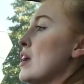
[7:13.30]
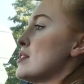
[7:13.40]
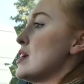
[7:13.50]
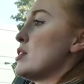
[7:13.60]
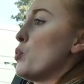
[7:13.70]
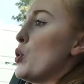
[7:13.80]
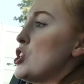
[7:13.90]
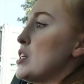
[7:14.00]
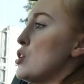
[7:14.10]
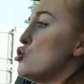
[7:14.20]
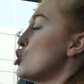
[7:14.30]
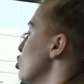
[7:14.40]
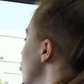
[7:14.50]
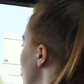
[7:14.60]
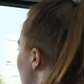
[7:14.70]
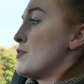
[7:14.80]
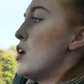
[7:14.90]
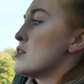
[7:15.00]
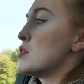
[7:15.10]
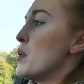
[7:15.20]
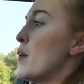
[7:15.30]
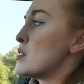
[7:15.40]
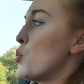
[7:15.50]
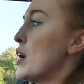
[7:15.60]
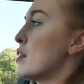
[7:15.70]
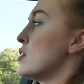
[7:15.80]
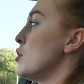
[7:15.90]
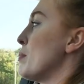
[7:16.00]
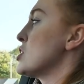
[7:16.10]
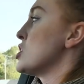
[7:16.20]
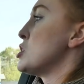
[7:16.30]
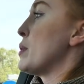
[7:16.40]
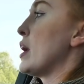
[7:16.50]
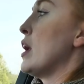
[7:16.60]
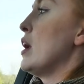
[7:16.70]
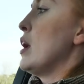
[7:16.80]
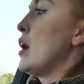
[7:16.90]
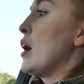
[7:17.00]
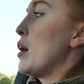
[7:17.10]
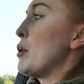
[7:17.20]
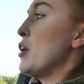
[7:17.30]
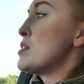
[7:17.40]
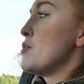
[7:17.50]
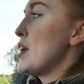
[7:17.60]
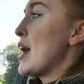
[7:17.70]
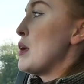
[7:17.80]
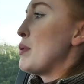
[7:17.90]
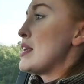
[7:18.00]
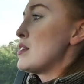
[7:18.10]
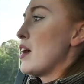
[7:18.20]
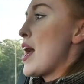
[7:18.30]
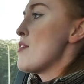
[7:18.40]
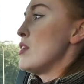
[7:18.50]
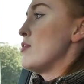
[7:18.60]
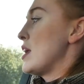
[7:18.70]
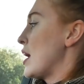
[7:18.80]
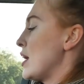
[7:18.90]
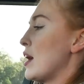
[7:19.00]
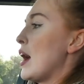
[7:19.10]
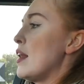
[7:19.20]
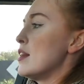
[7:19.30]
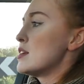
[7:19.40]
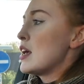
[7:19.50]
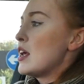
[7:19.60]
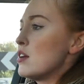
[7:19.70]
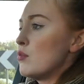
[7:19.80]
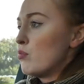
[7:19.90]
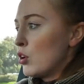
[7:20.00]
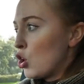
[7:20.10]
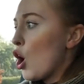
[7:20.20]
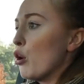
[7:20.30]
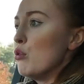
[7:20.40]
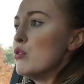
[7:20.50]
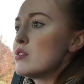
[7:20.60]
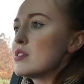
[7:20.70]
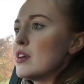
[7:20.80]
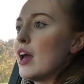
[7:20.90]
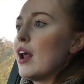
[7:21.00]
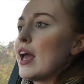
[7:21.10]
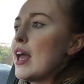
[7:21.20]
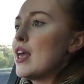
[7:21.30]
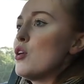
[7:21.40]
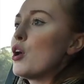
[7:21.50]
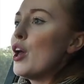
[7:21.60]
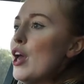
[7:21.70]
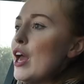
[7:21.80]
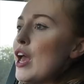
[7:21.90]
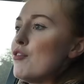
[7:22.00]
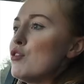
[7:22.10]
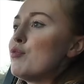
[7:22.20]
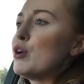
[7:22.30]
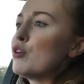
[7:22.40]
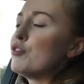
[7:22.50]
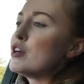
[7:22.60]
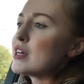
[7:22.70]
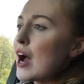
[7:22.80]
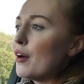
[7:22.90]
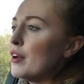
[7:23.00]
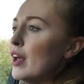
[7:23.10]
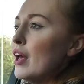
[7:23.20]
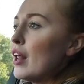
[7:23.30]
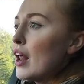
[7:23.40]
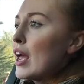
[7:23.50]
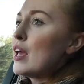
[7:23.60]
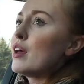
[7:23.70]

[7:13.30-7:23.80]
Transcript: things I wish it didn't do. It's fast as well. It's quicker than you imagined it to be. I know it's a V8, but it's a heavy V8, and it goes, doesn't it? Like you can, if you put your foot down, like